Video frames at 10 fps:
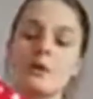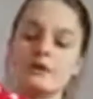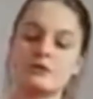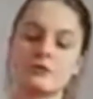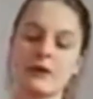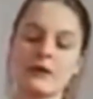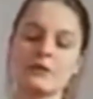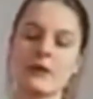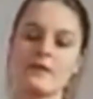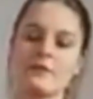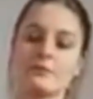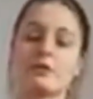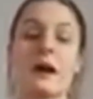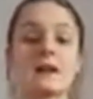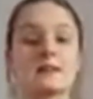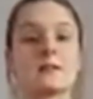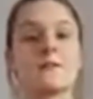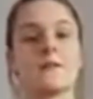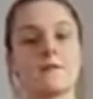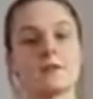which is really great for protecting
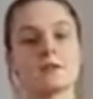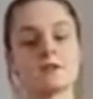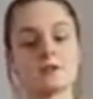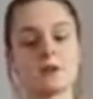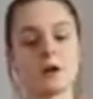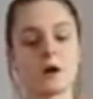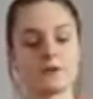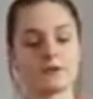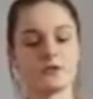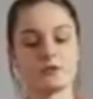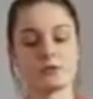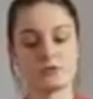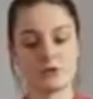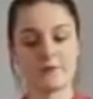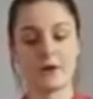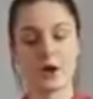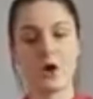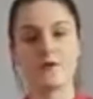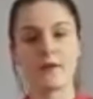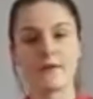the feathers. Obviously traditionals have a
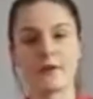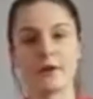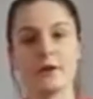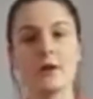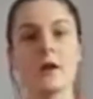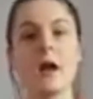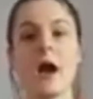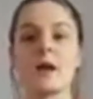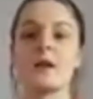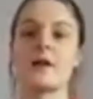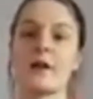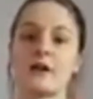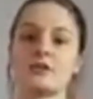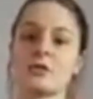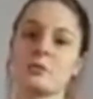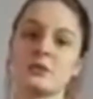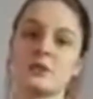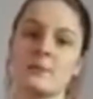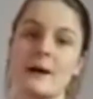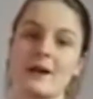lot of feather, and I've had troubles
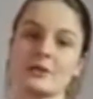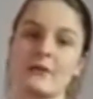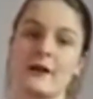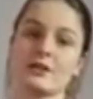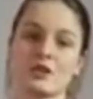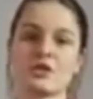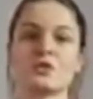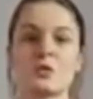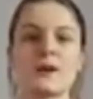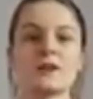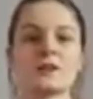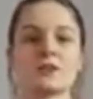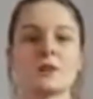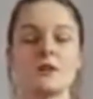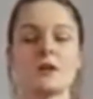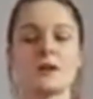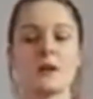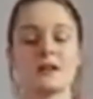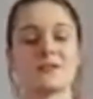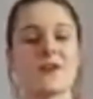in the past where I've had to squish
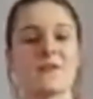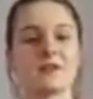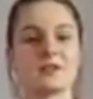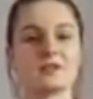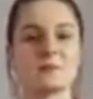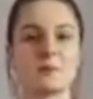his feathers into